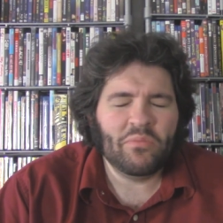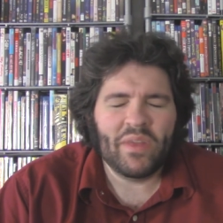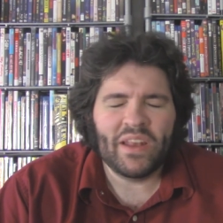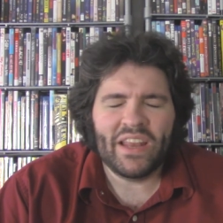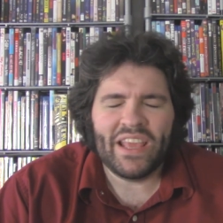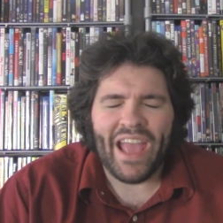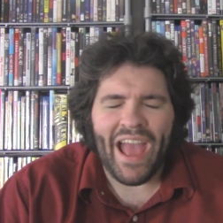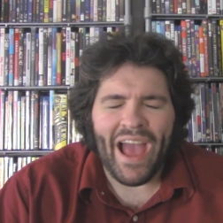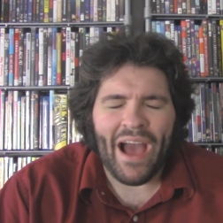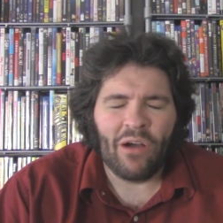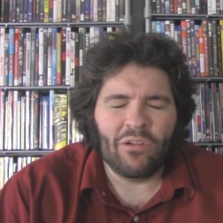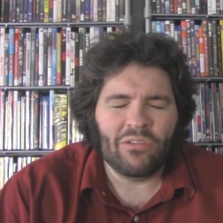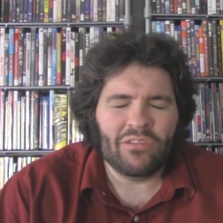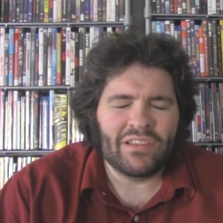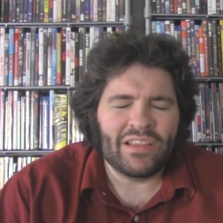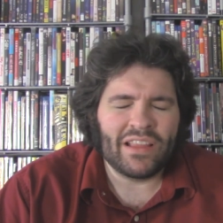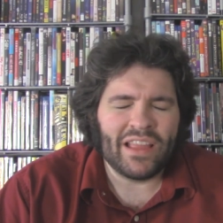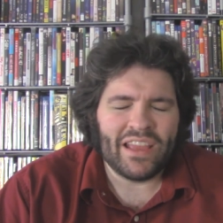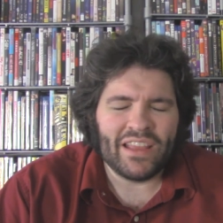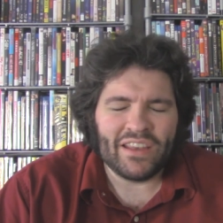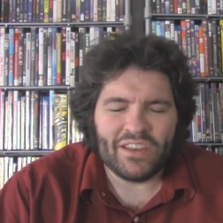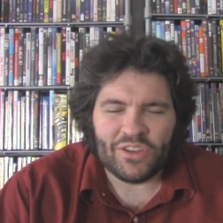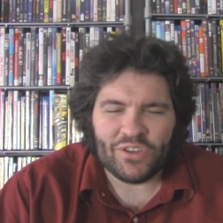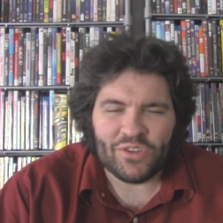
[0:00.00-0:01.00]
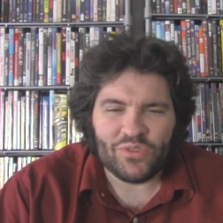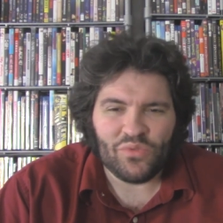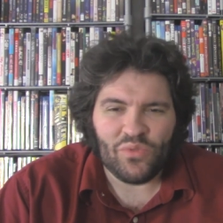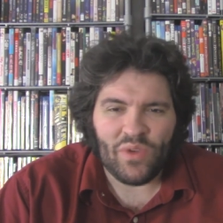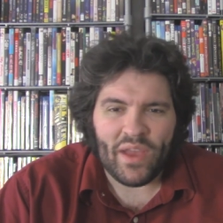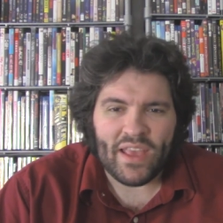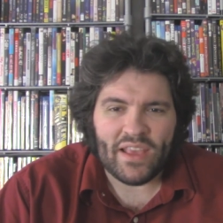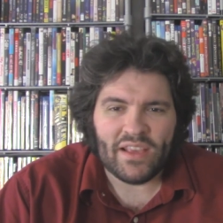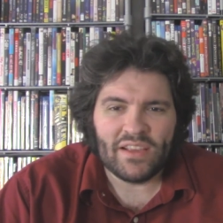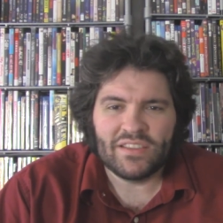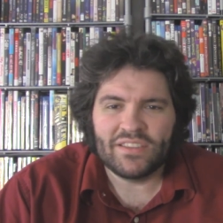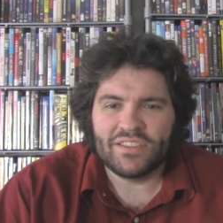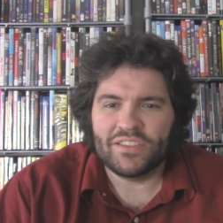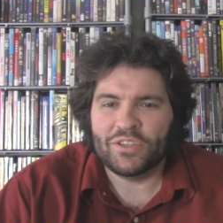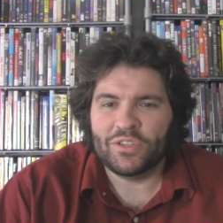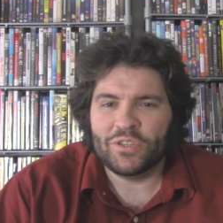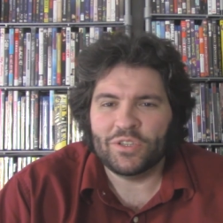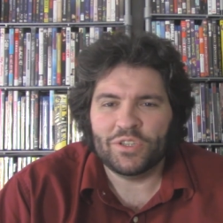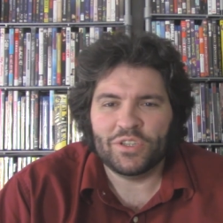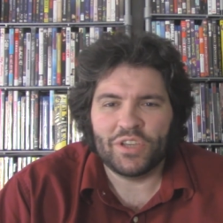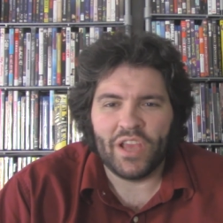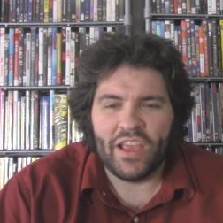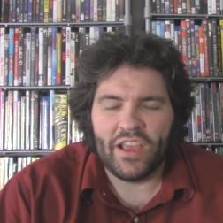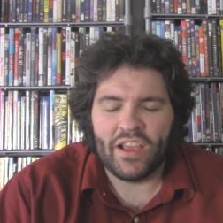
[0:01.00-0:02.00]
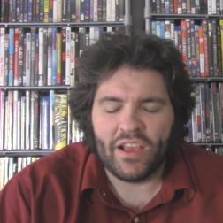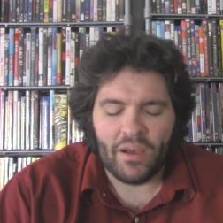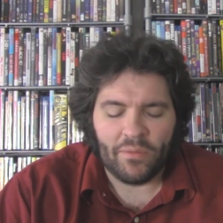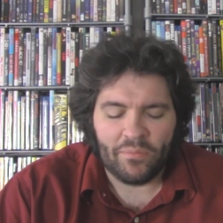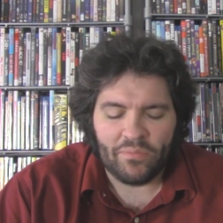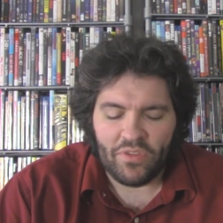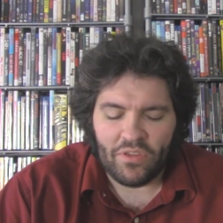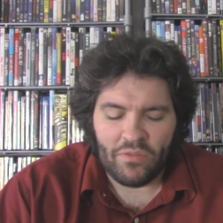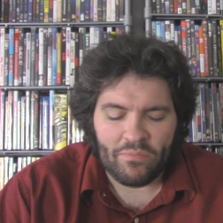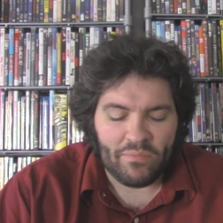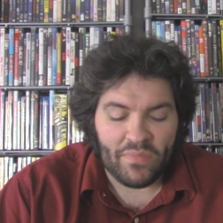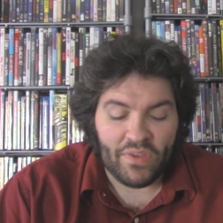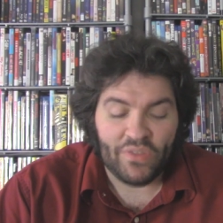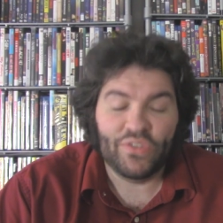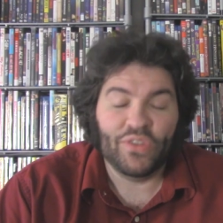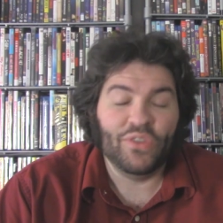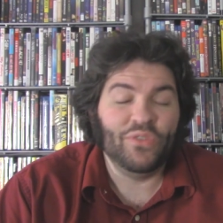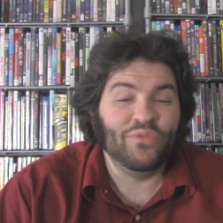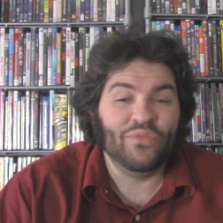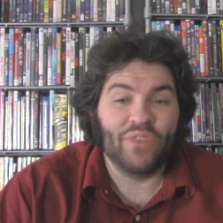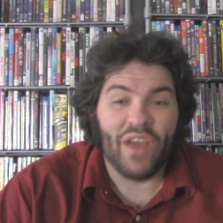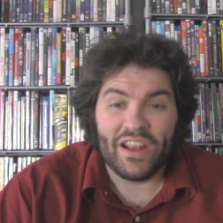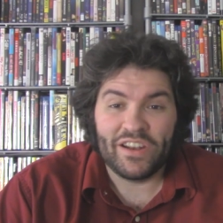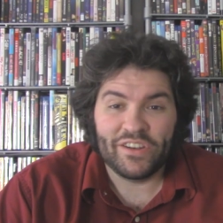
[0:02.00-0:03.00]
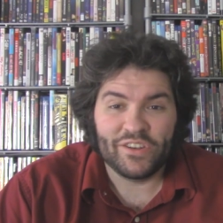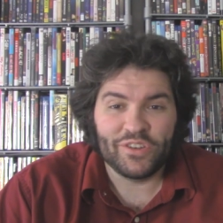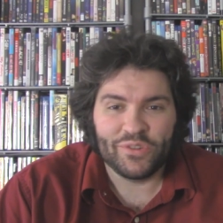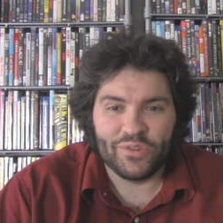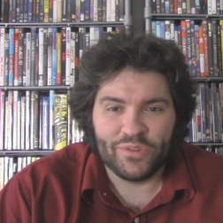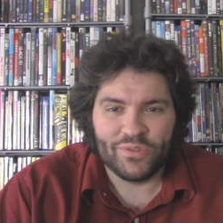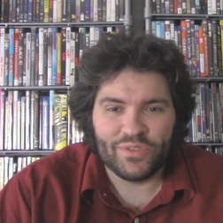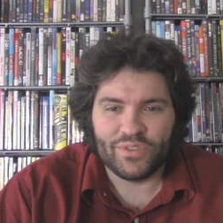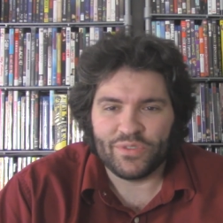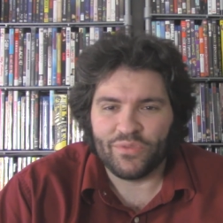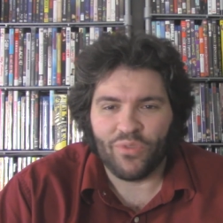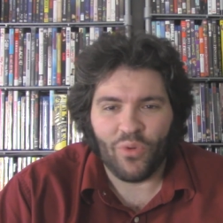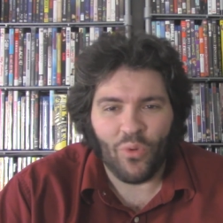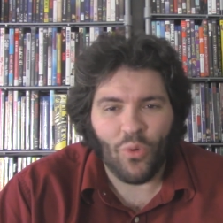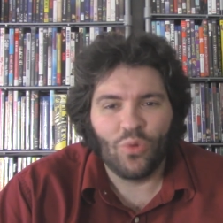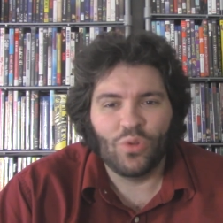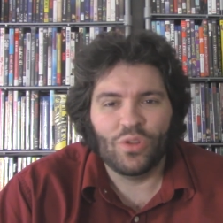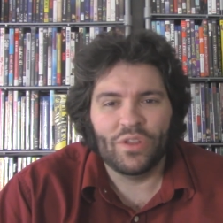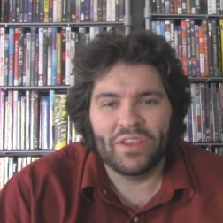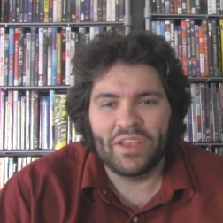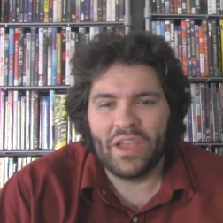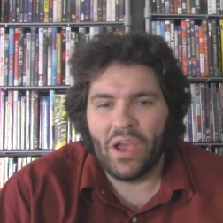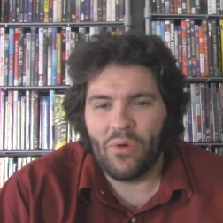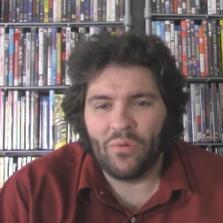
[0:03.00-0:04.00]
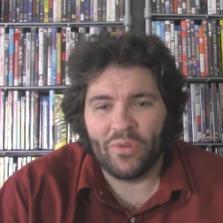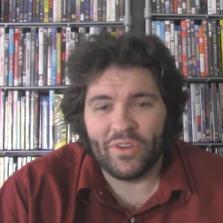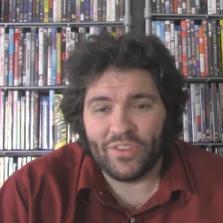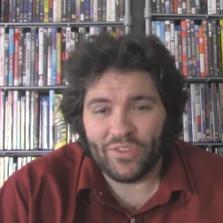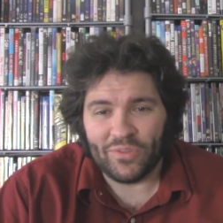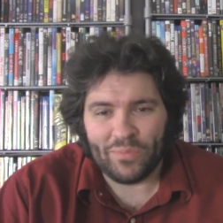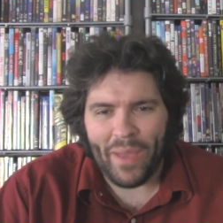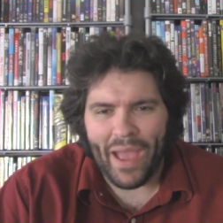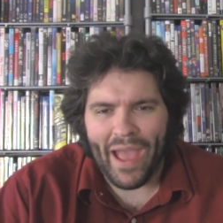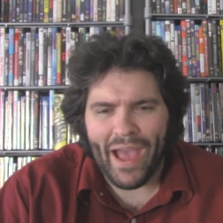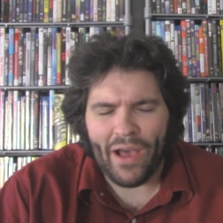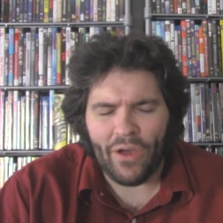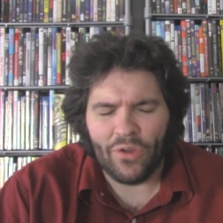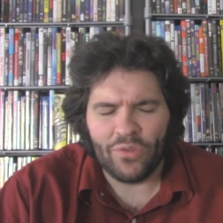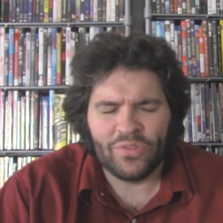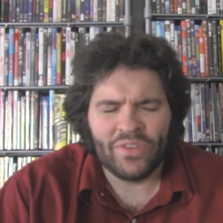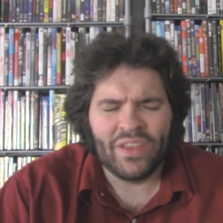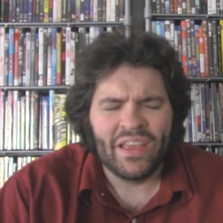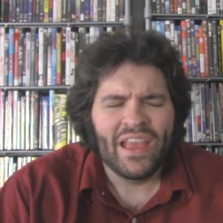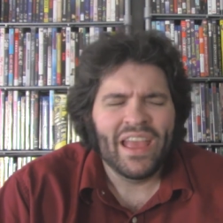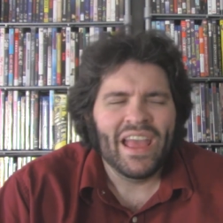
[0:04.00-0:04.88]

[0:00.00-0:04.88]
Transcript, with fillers: many outlandish ways to shake up the misadventures of Julio and his pals,